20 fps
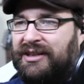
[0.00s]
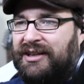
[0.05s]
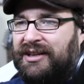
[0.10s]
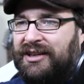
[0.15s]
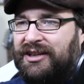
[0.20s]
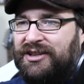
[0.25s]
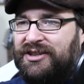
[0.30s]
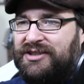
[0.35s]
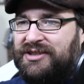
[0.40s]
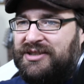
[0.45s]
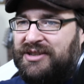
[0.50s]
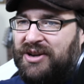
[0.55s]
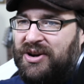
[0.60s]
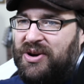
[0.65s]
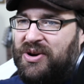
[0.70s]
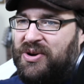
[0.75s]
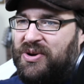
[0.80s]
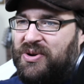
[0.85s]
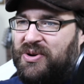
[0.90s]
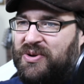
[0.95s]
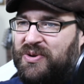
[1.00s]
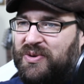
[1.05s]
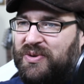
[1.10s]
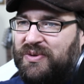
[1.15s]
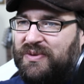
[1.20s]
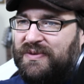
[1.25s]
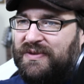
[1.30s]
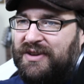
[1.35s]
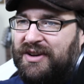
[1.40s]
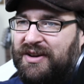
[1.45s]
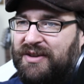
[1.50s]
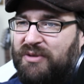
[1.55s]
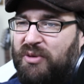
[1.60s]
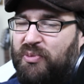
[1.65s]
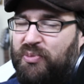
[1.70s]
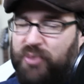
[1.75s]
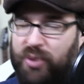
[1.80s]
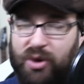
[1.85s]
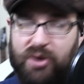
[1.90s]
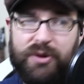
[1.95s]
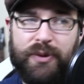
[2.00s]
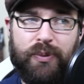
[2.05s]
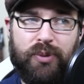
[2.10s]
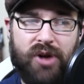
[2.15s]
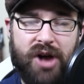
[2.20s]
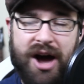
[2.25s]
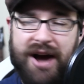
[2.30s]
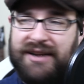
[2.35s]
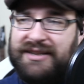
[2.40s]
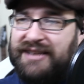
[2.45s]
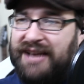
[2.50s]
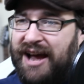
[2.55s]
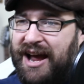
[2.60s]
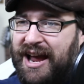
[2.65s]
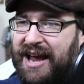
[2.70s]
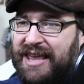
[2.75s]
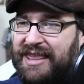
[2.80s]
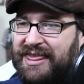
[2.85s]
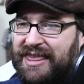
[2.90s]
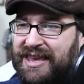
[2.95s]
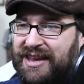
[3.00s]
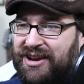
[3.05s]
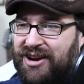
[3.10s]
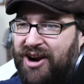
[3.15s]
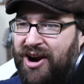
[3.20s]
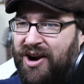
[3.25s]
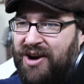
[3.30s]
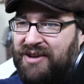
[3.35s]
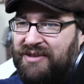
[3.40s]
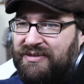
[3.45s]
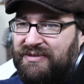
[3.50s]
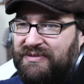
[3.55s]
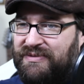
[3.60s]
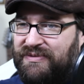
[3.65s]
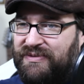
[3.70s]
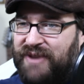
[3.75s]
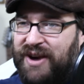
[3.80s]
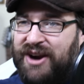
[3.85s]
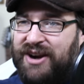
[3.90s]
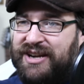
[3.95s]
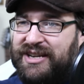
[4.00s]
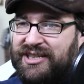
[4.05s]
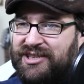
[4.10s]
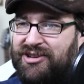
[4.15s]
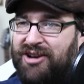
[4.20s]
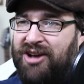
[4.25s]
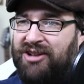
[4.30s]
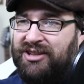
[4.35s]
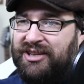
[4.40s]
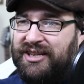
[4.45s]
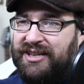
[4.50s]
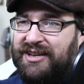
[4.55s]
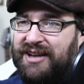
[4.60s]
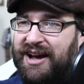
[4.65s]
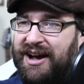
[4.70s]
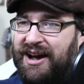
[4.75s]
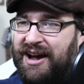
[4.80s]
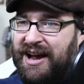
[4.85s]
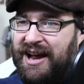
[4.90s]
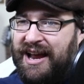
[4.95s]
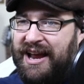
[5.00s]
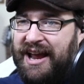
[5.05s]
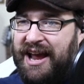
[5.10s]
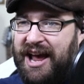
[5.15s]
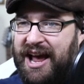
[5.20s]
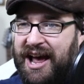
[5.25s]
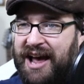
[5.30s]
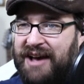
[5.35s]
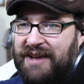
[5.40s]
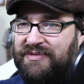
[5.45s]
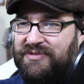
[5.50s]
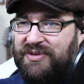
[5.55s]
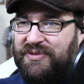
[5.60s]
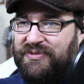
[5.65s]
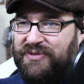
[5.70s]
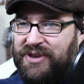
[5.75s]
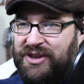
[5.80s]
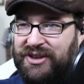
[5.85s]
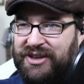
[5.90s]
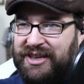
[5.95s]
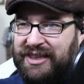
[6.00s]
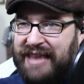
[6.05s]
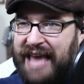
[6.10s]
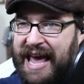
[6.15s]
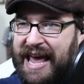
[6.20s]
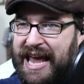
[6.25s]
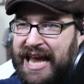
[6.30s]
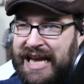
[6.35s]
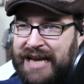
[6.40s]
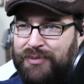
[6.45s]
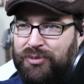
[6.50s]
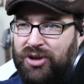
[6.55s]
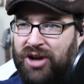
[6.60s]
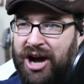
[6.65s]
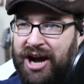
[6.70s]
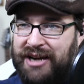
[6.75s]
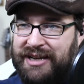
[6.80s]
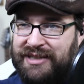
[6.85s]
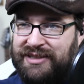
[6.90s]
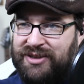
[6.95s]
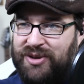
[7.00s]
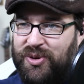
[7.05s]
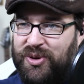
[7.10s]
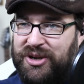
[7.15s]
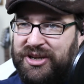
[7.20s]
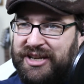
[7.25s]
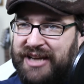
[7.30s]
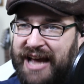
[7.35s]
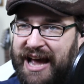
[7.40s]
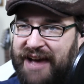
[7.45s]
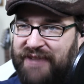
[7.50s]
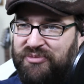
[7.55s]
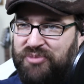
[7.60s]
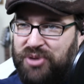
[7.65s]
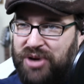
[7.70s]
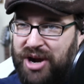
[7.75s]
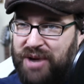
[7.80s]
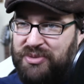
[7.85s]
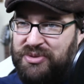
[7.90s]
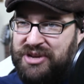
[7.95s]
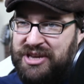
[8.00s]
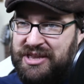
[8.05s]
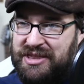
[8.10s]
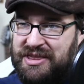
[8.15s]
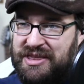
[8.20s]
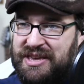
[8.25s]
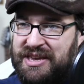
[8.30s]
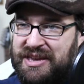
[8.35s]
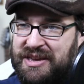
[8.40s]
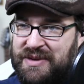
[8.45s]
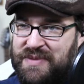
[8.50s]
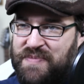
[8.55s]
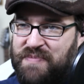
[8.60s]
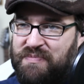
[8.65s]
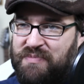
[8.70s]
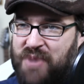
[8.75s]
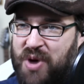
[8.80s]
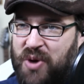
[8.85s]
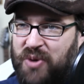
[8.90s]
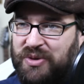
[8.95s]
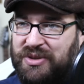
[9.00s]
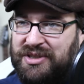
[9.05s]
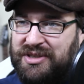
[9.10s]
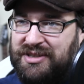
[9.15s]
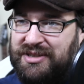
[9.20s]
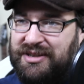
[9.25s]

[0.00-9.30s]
So both blocks I think are very solid. I have a feeling that A block is going to have probably the most